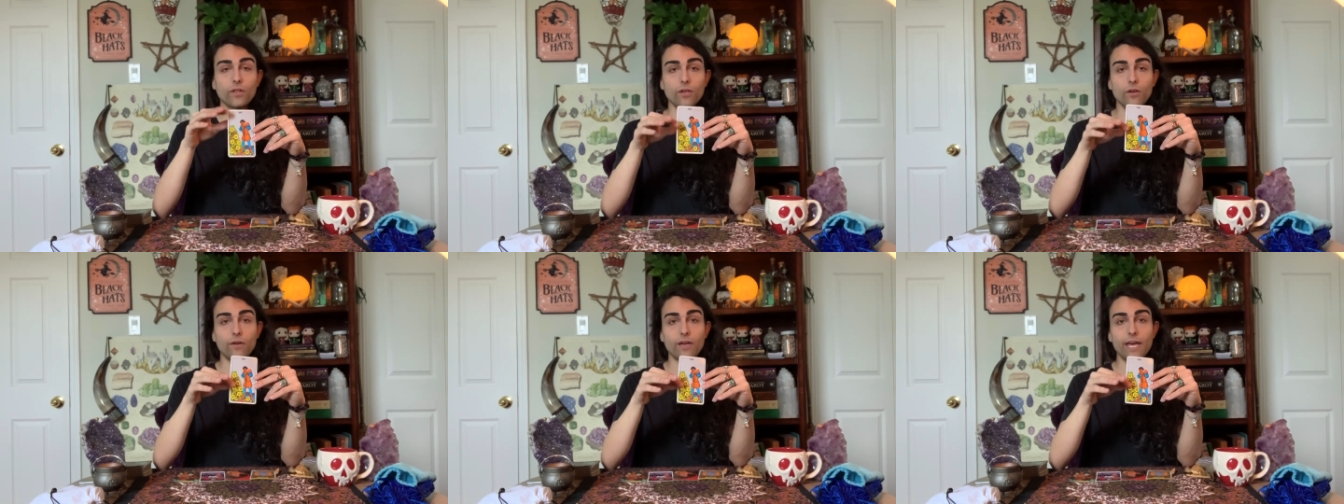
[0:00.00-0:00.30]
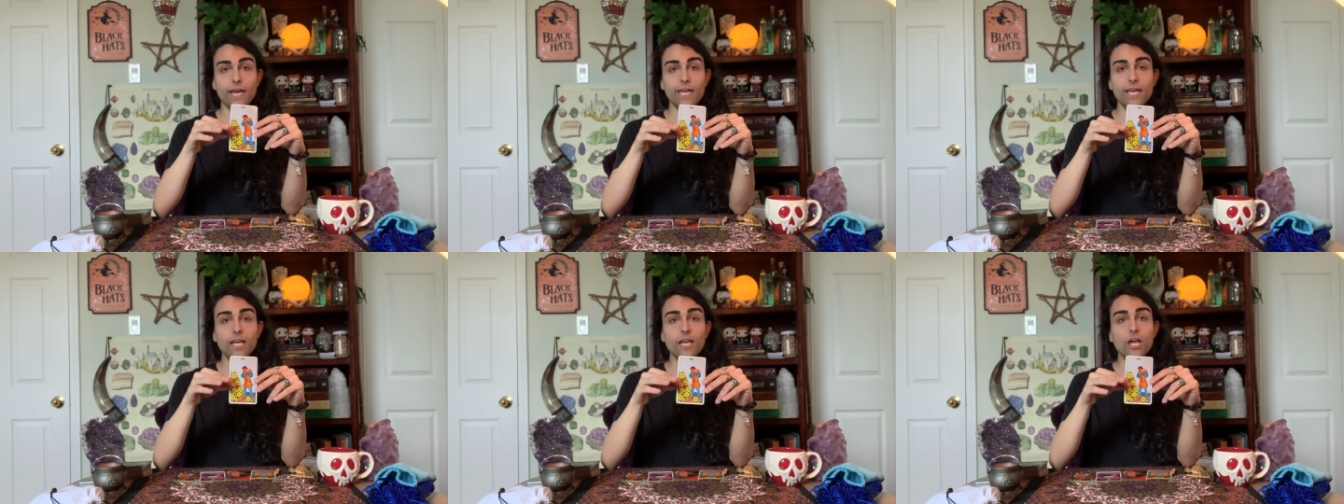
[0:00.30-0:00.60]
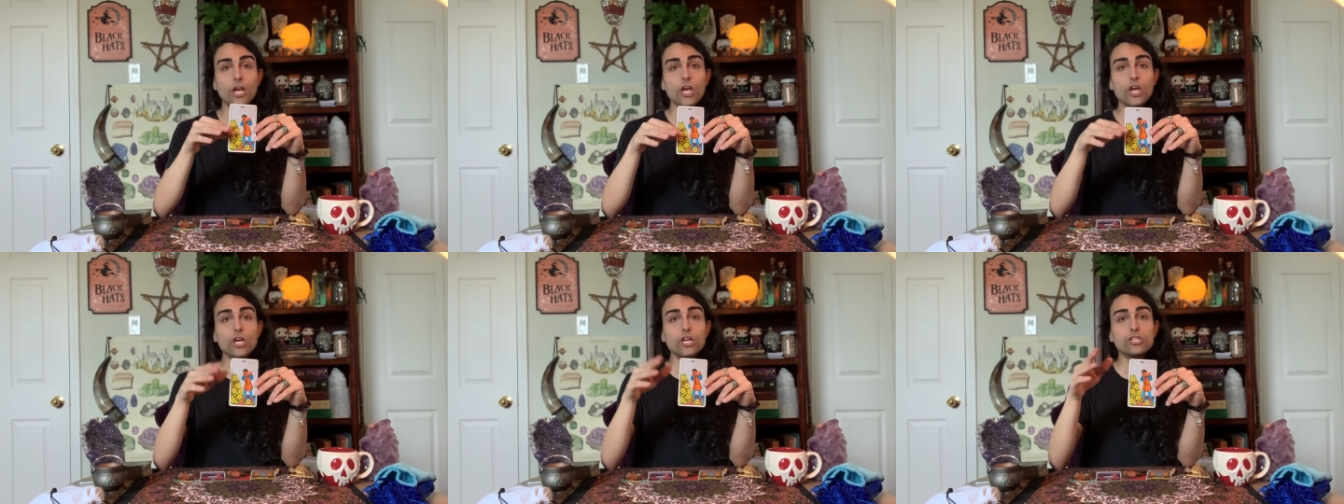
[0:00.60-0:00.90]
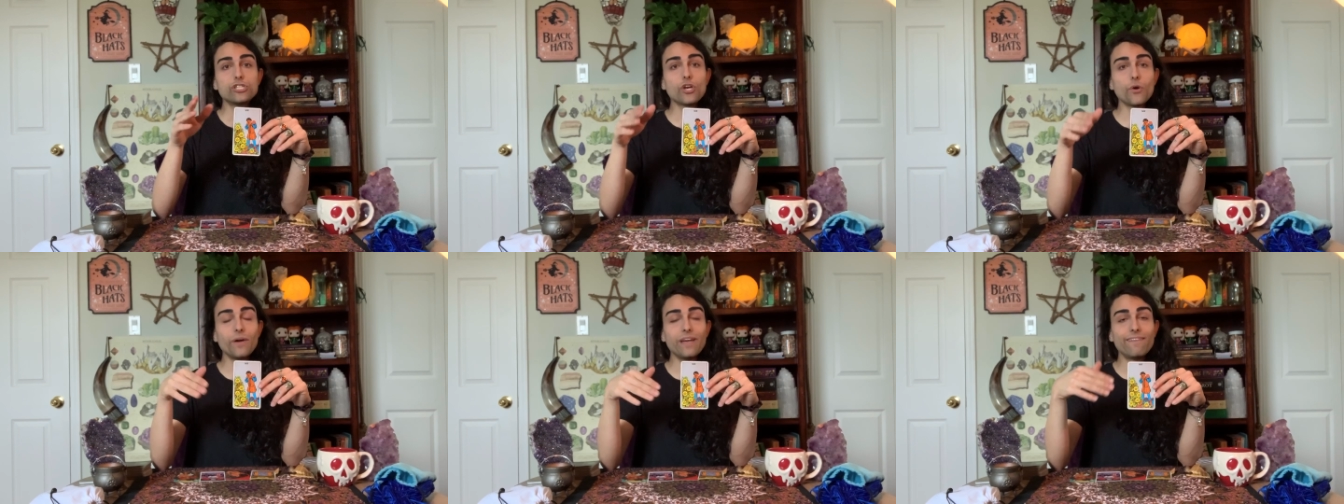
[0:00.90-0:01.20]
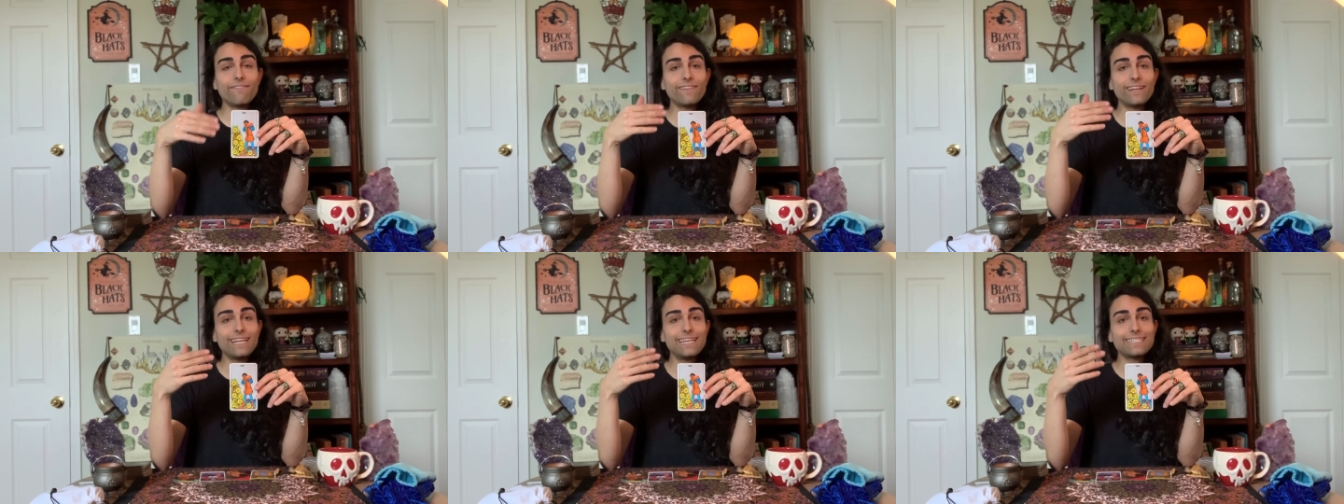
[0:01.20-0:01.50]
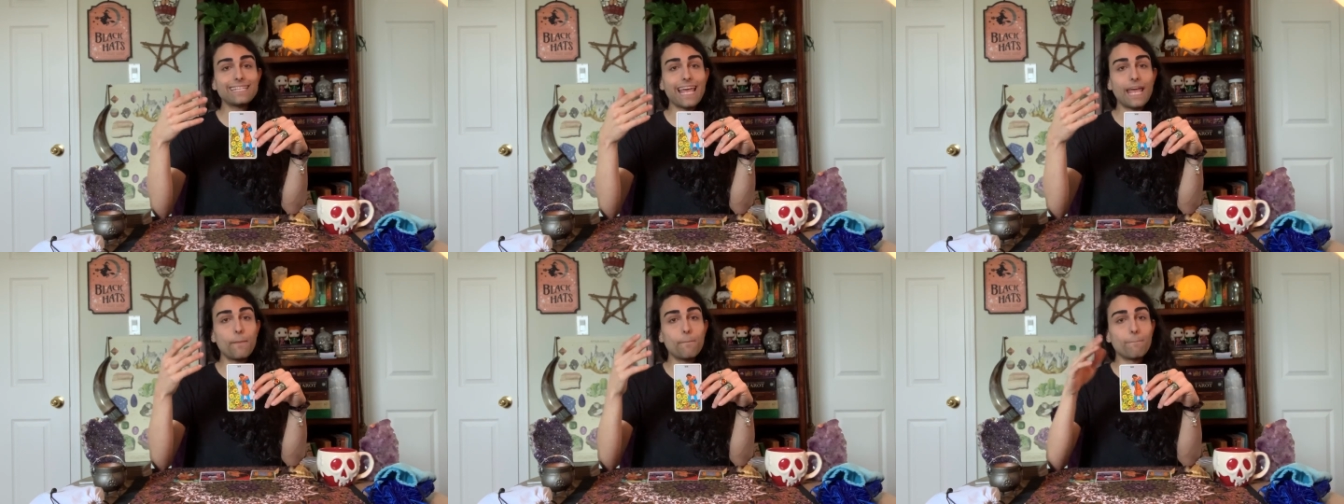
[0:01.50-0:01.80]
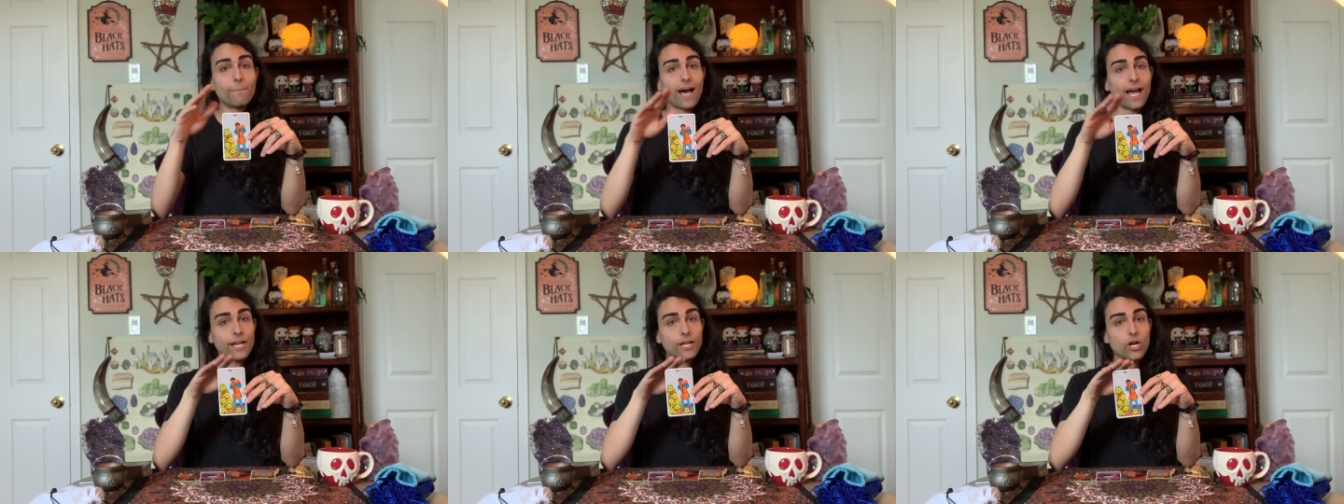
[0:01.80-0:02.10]
Okay? So if it is a
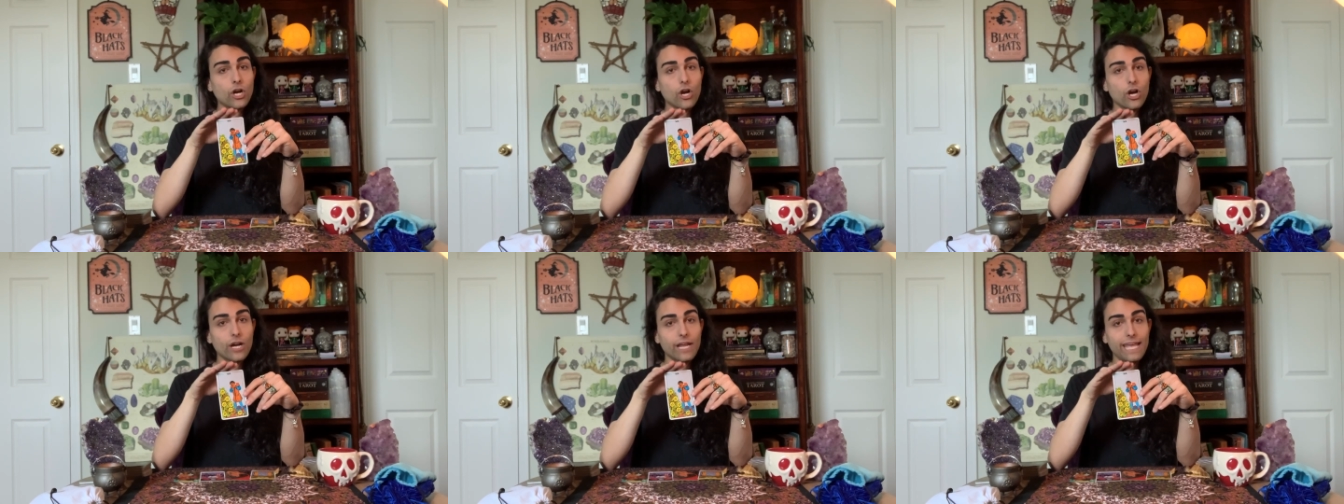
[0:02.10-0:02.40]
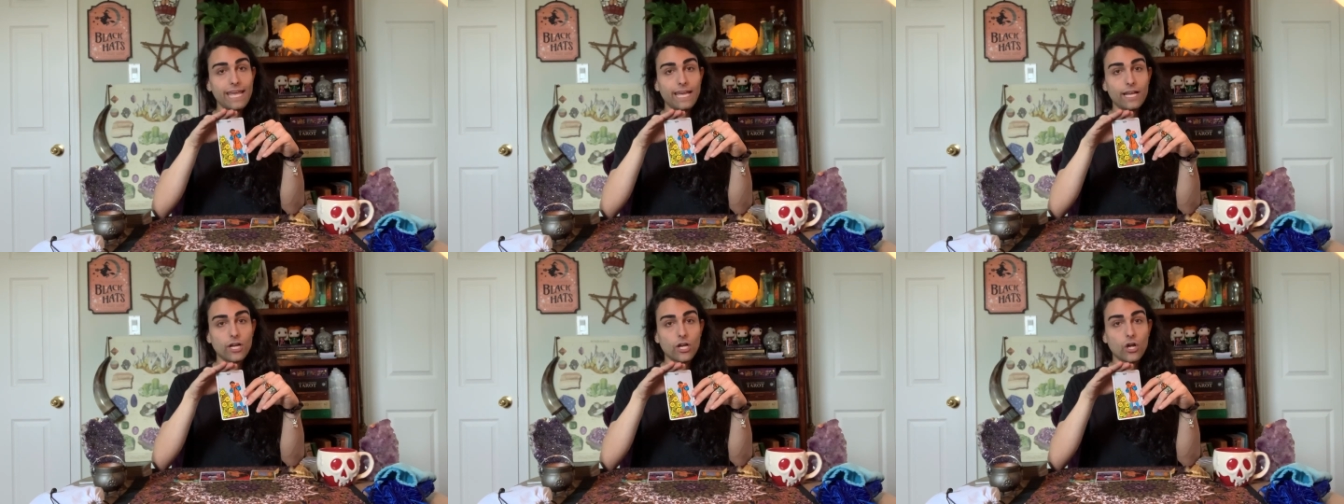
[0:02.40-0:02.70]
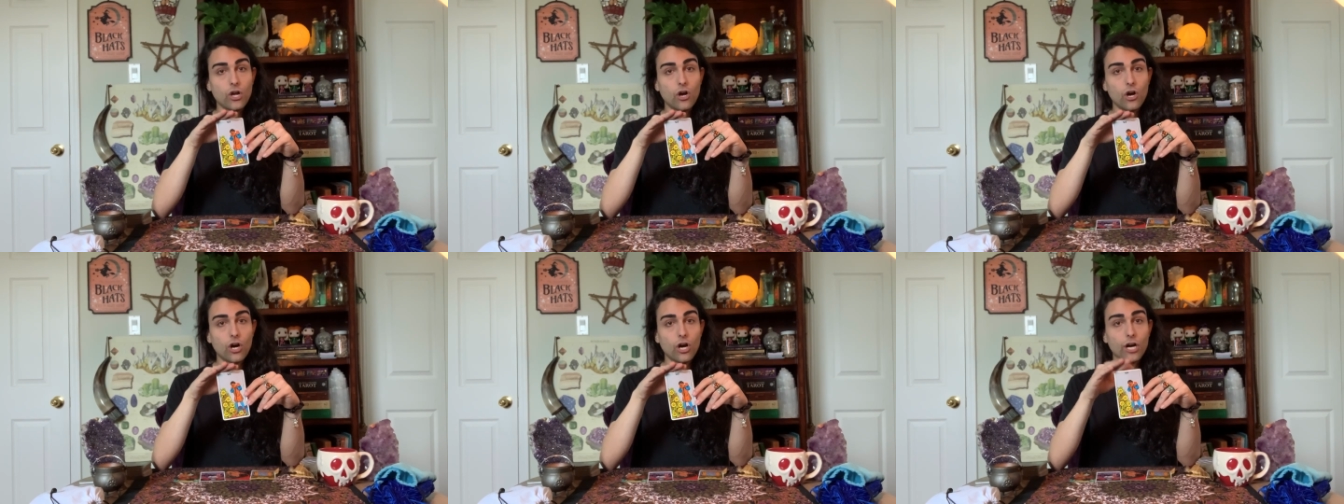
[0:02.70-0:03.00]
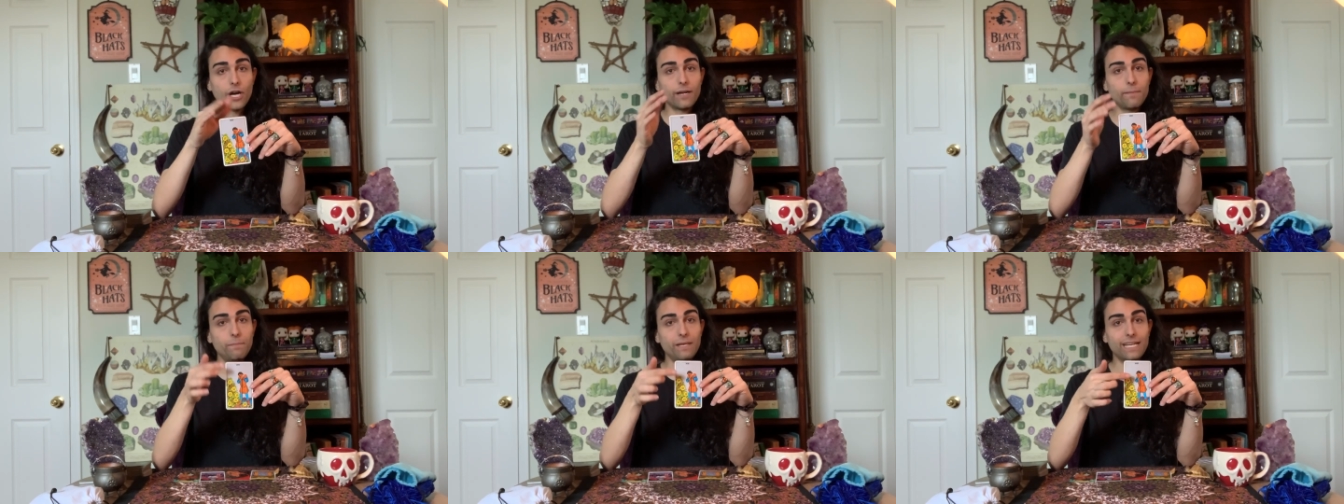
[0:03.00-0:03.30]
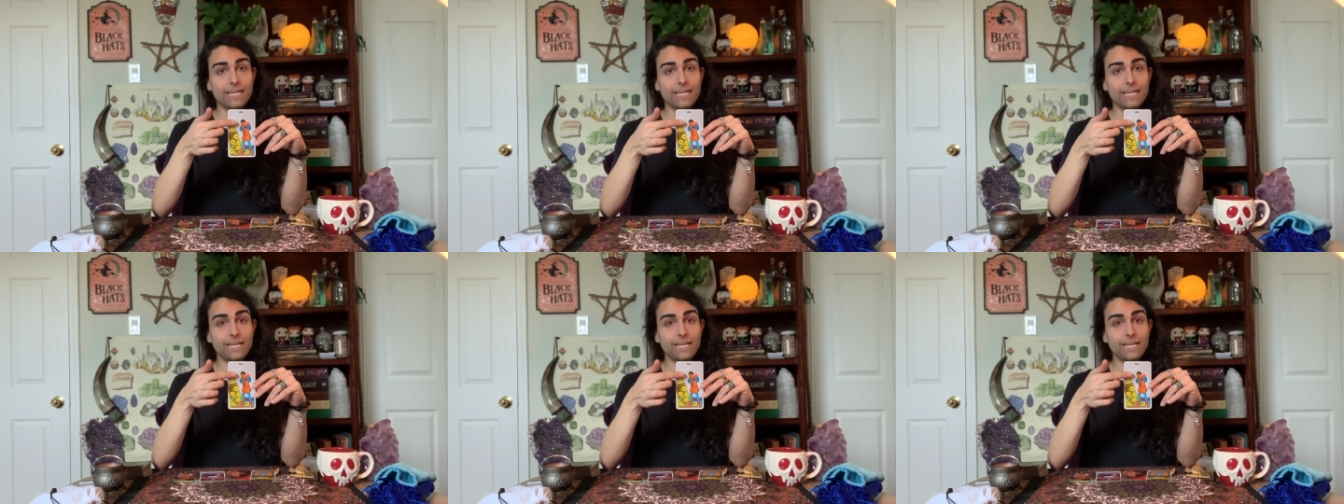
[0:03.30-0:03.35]
minor arcana card,